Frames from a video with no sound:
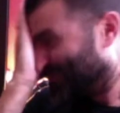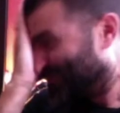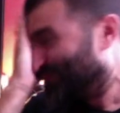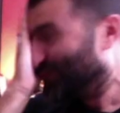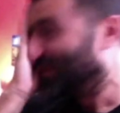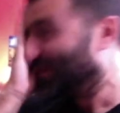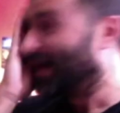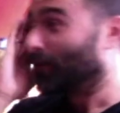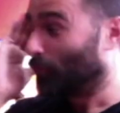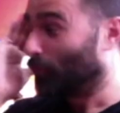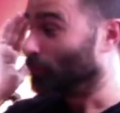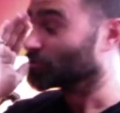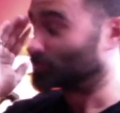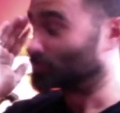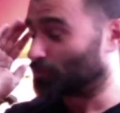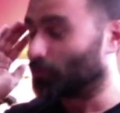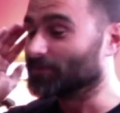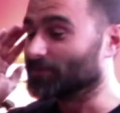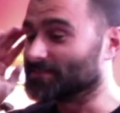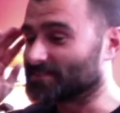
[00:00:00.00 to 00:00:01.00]
that was
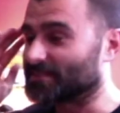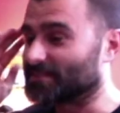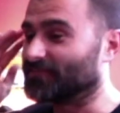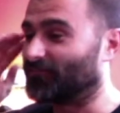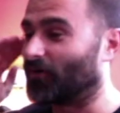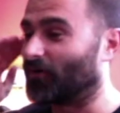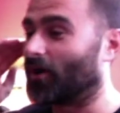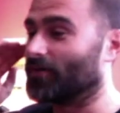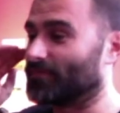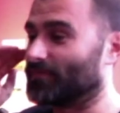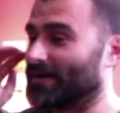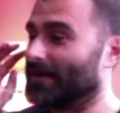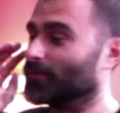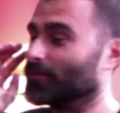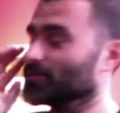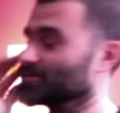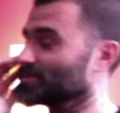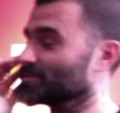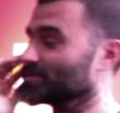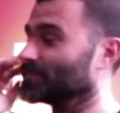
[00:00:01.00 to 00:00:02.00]
25
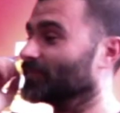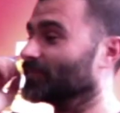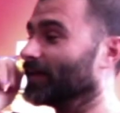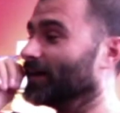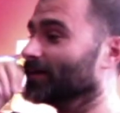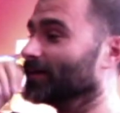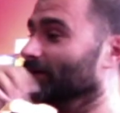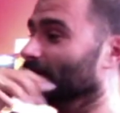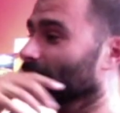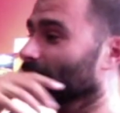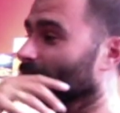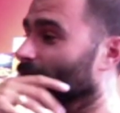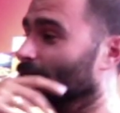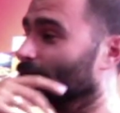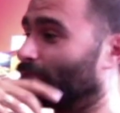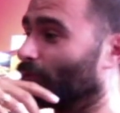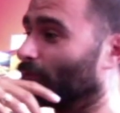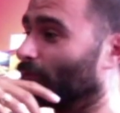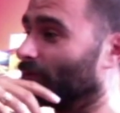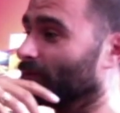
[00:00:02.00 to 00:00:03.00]
hours of that, yeah.
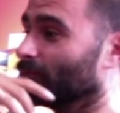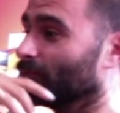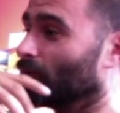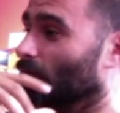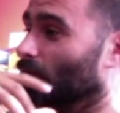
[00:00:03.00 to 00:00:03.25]
Probably more.